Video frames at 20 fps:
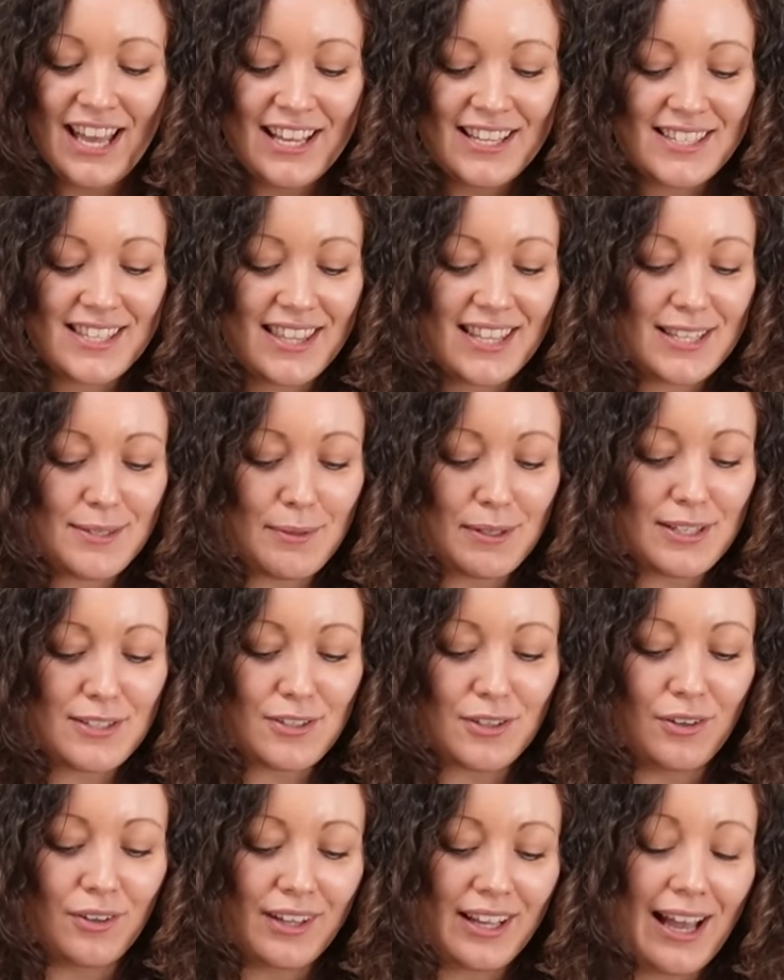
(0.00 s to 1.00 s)
So this one is
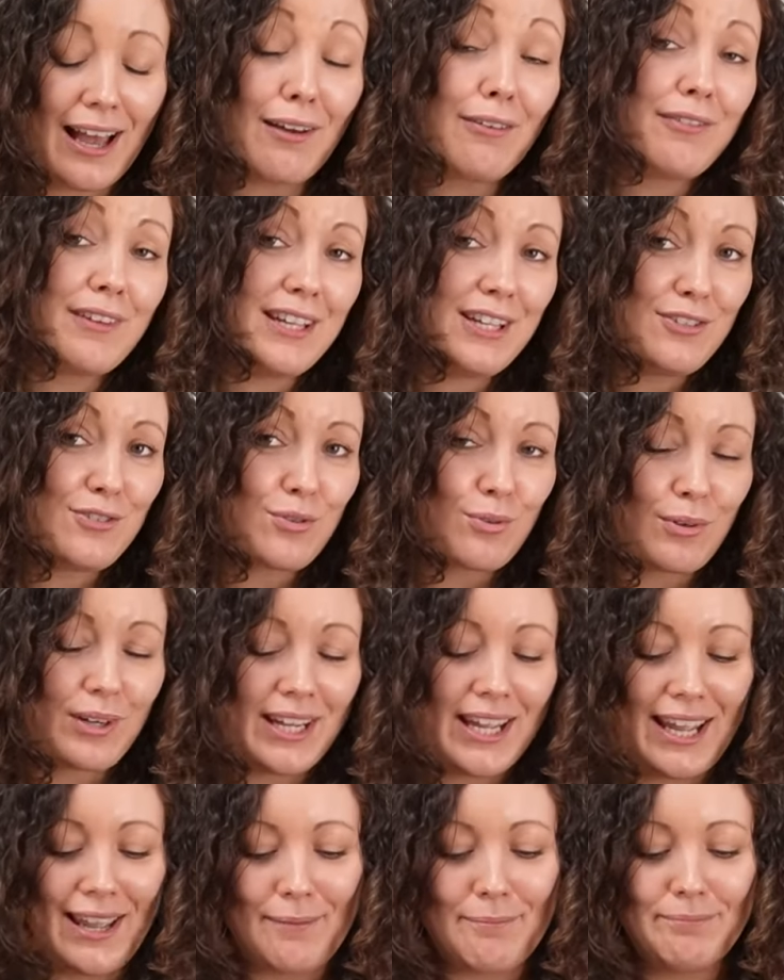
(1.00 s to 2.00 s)
called Caffeine
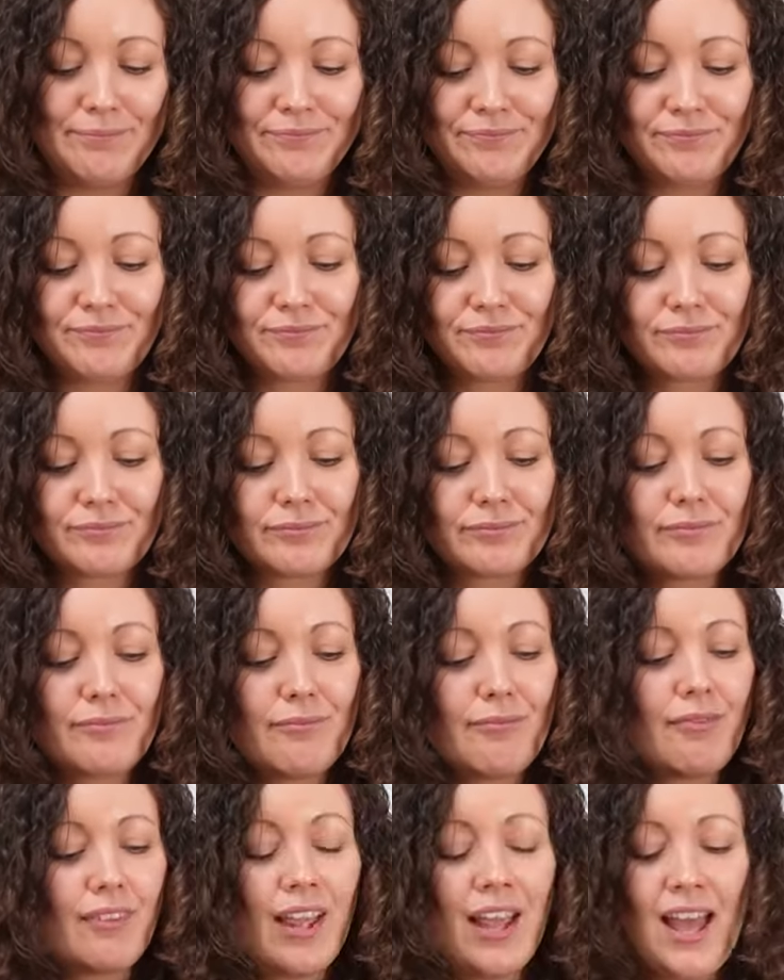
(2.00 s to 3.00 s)
Dream
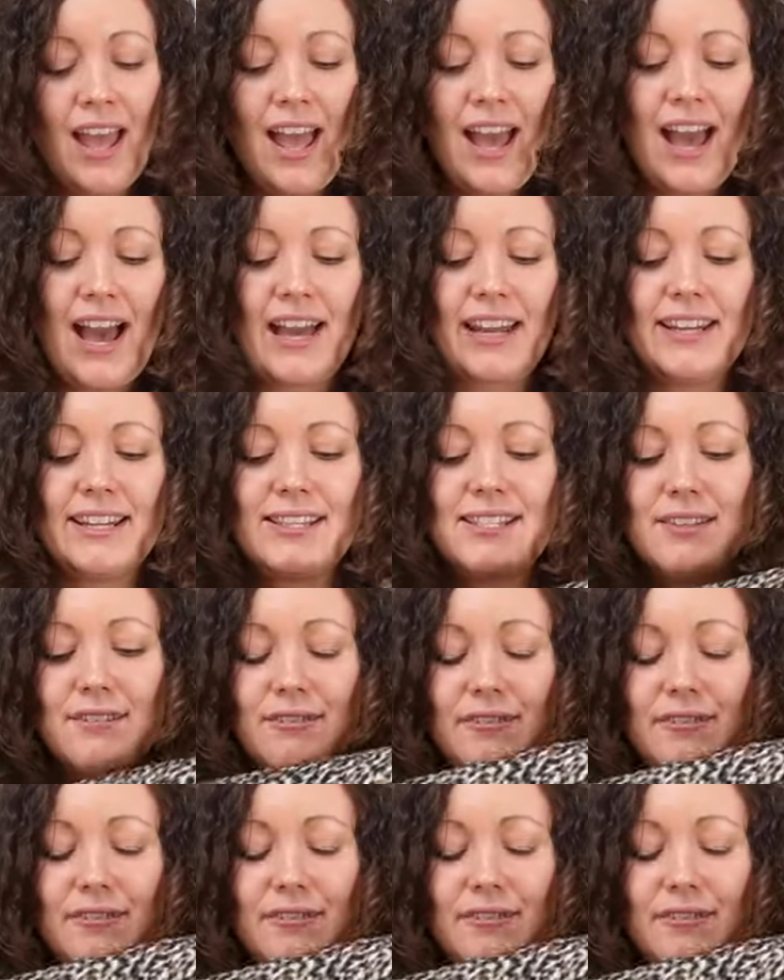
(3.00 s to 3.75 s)
and it's a